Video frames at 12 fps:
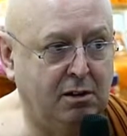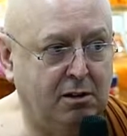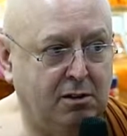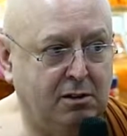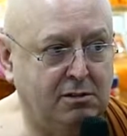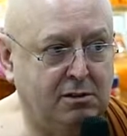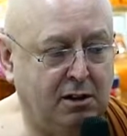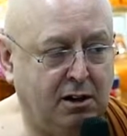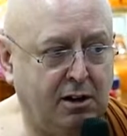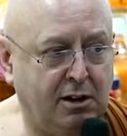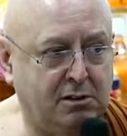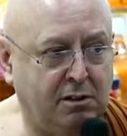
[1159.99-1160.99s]
Because
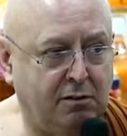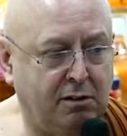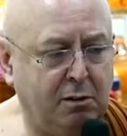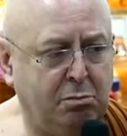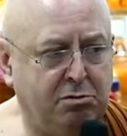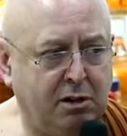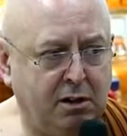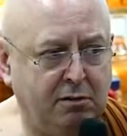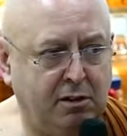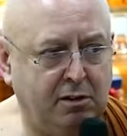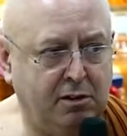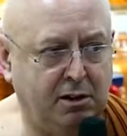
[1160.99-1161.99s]
dying is a very
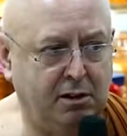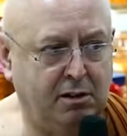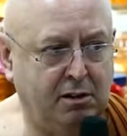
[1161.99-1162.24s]
private thing.